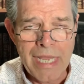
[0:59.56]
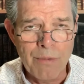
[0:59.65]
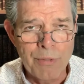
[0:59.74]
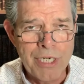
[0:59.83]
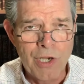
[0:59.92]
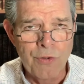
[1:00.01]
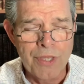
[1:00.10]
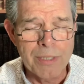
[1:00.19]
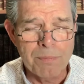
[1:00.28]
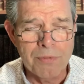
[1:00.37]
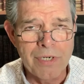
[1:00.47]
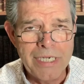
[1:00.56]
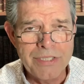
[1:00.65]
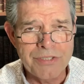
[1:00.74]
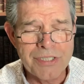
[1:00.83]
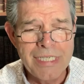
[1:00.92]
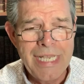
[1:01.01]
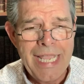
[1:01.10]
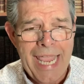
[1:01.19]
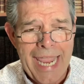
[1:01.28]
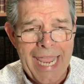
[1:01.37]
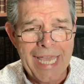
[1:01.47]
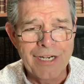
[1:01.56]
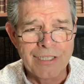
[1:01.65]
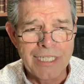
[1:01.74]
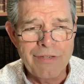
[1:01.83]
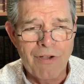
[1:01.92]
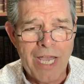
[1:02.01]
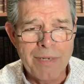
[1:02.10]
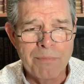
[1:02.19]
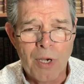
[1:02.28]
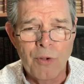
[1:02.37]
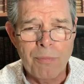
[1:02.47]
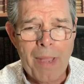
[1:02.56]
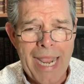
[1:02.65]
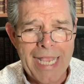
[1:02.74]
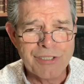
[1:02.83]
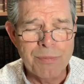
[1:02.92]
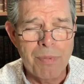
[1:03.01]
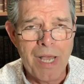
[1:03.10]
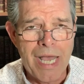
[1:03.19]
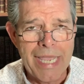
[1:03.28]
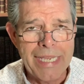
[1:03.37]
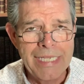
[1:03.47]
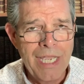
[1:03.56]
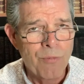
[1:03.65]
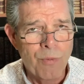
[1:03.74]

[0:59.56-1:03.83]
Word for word: Now we know that a priest and a Levite both passed by